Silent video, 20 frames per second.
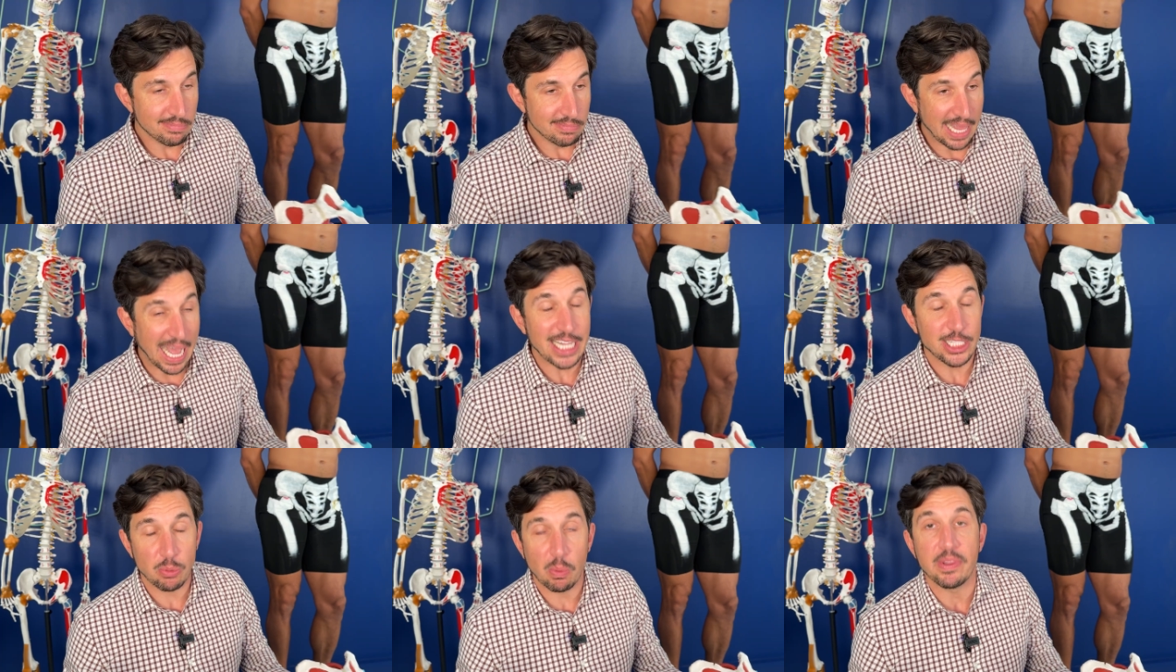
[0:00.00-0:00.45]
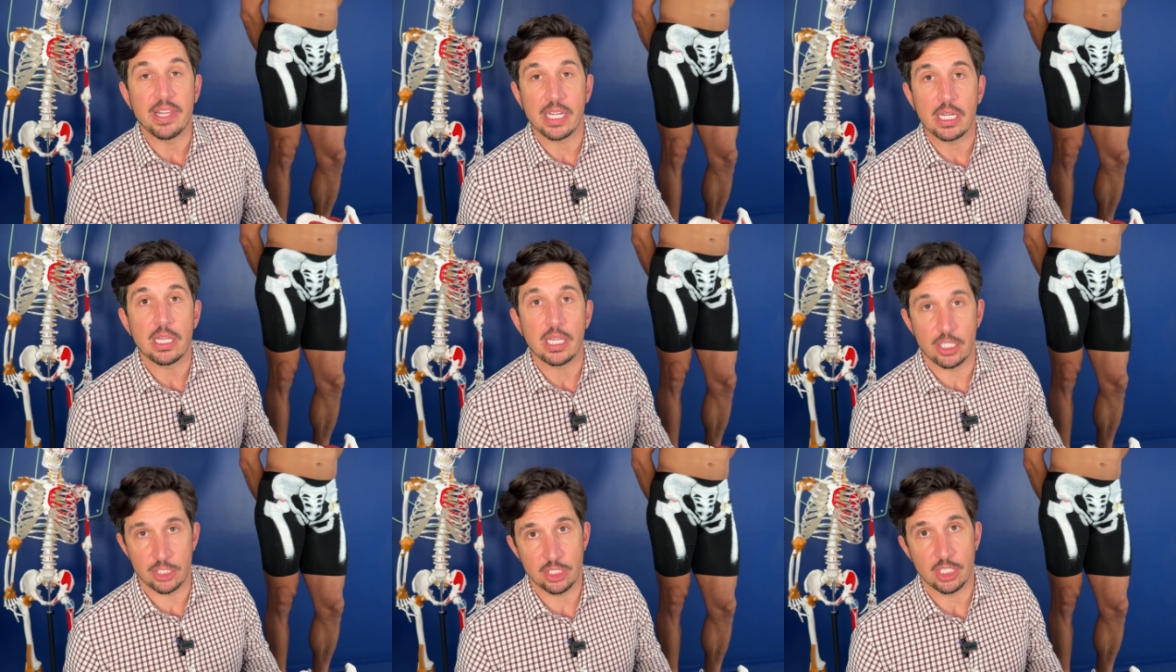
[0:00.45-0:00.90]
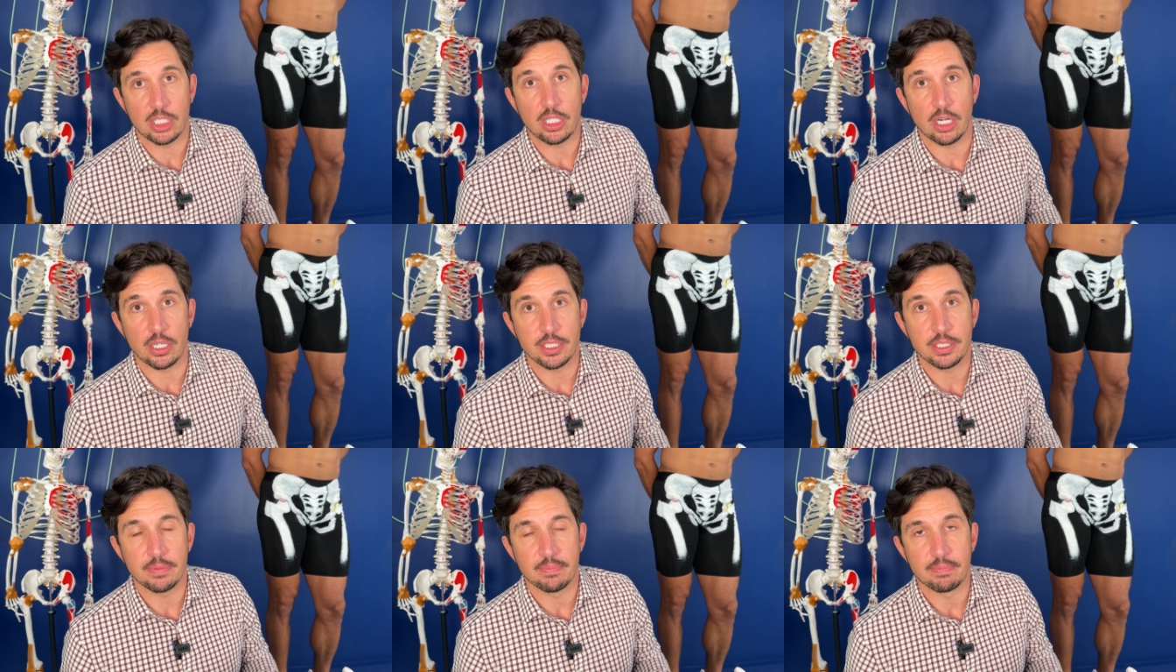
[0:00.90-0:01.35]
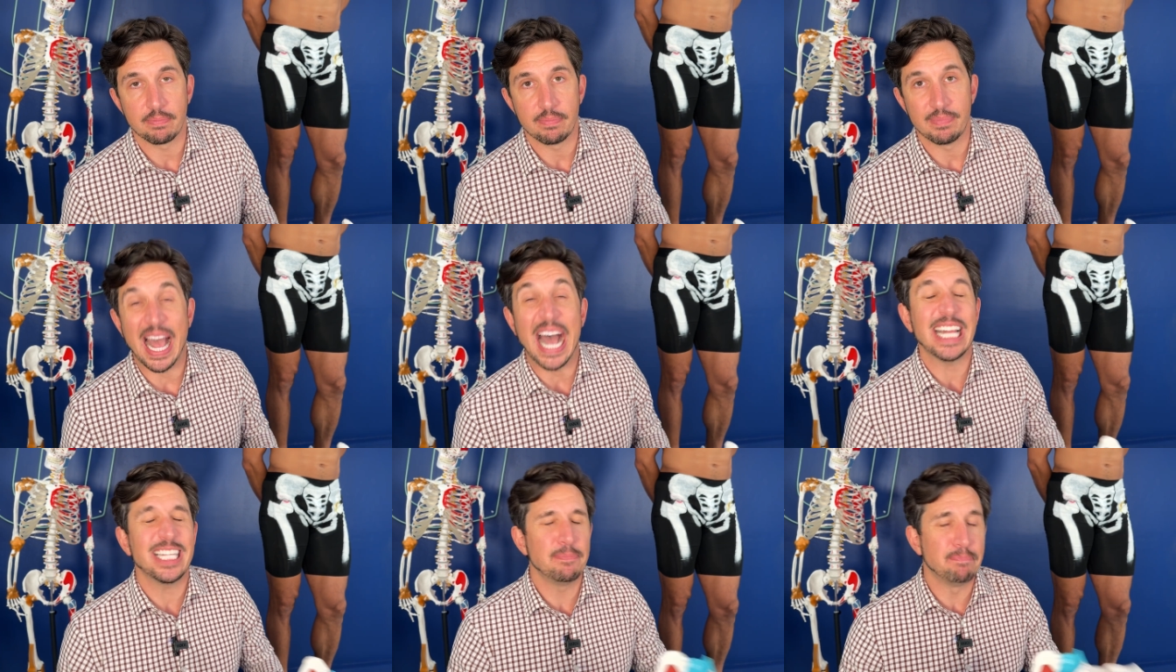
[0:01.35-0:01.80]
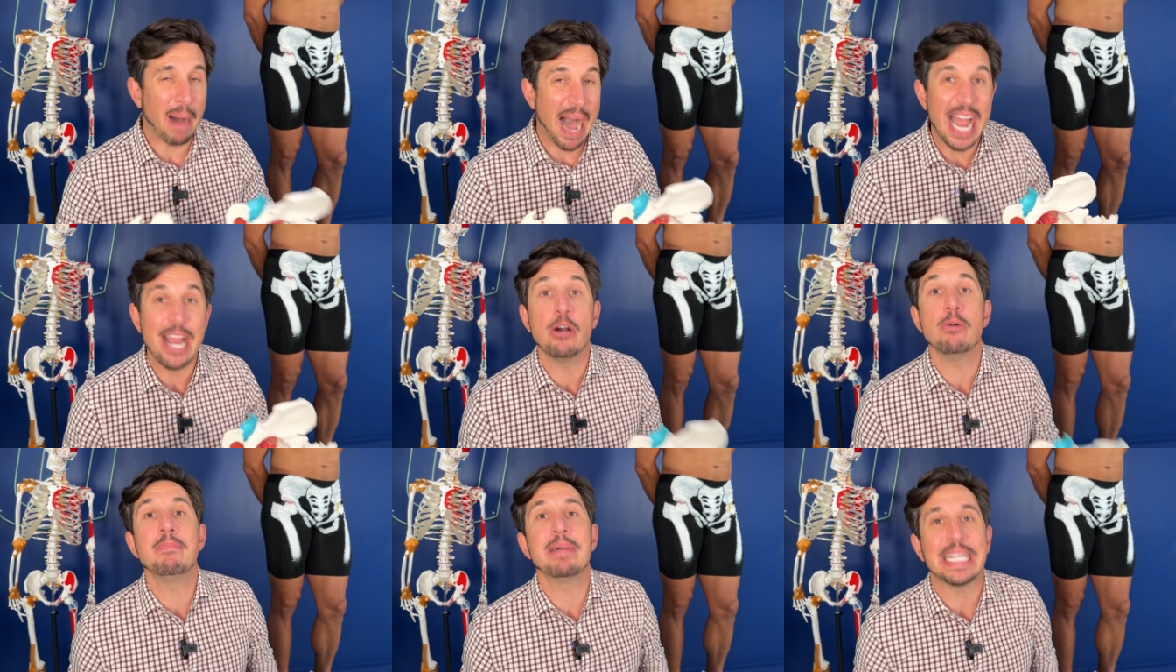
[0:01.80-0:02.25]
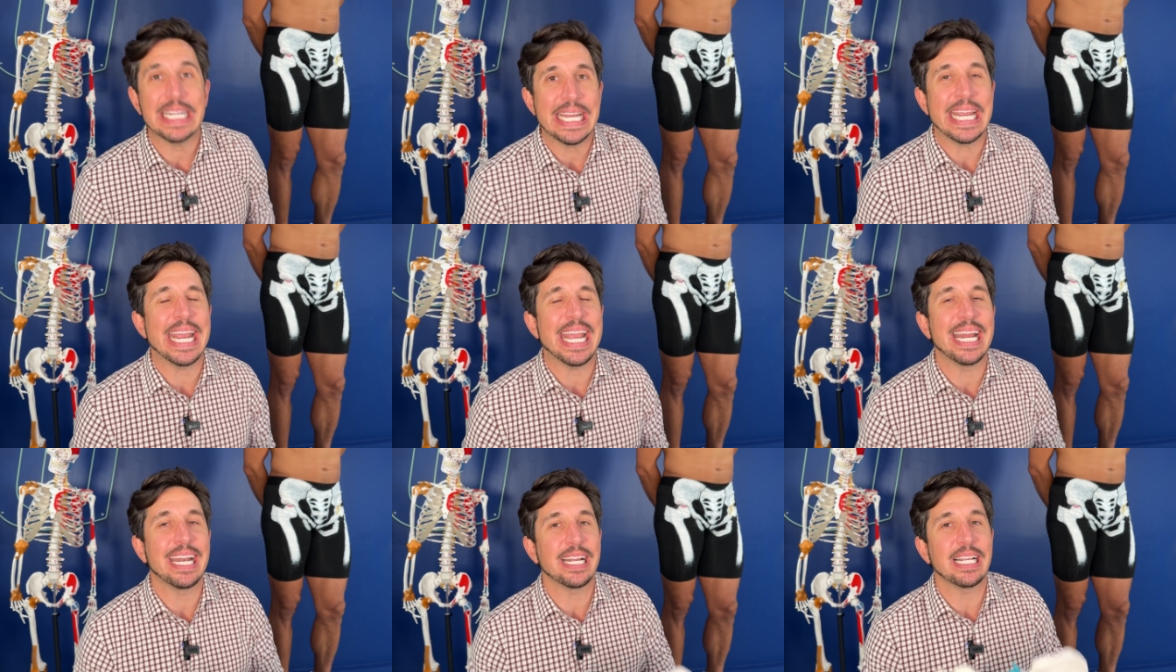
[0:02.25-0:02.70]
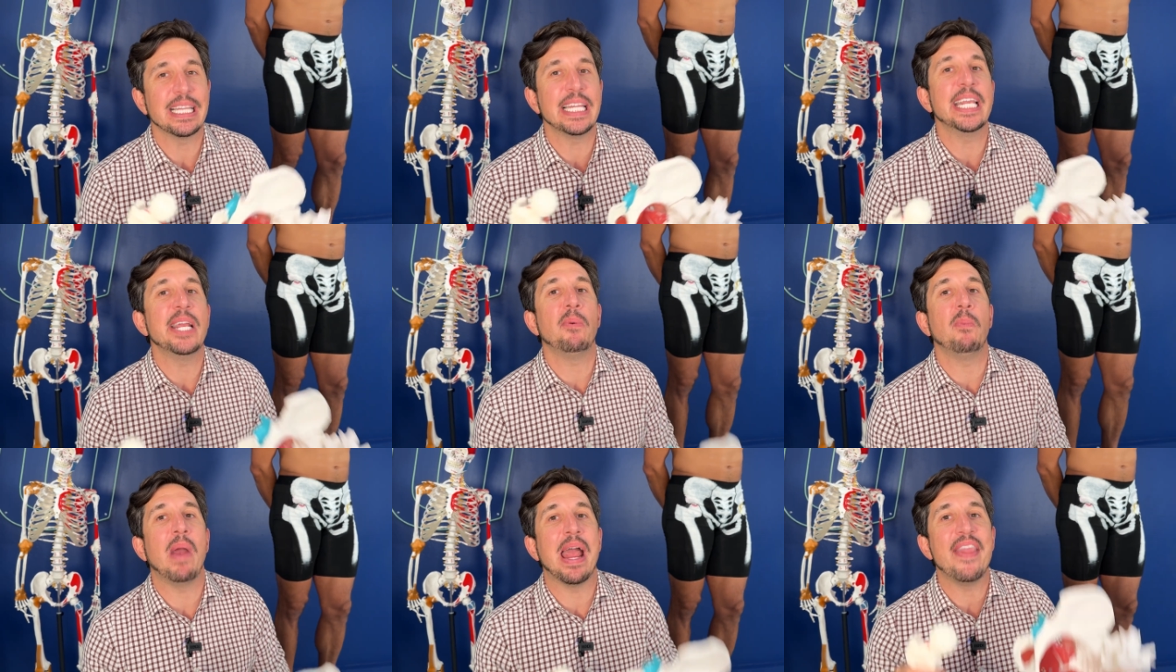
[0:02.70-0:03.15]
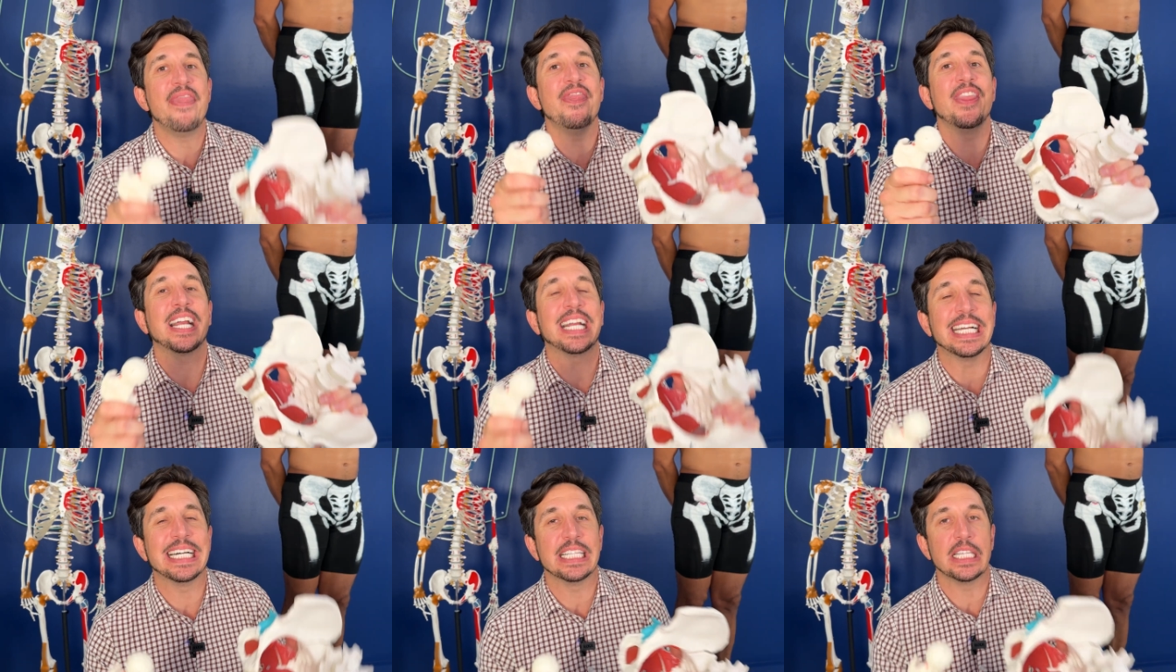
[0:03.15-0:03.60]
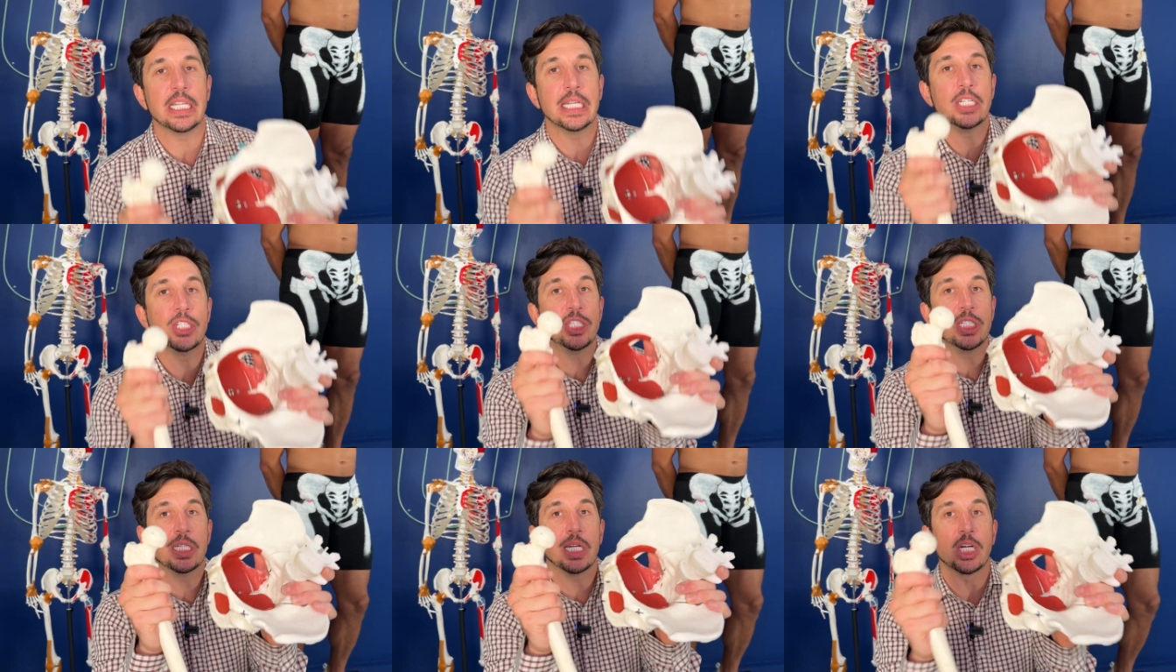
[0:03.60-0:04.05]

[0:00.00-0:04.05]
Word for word: that's when the collision occurs. That's biomechanically when the collision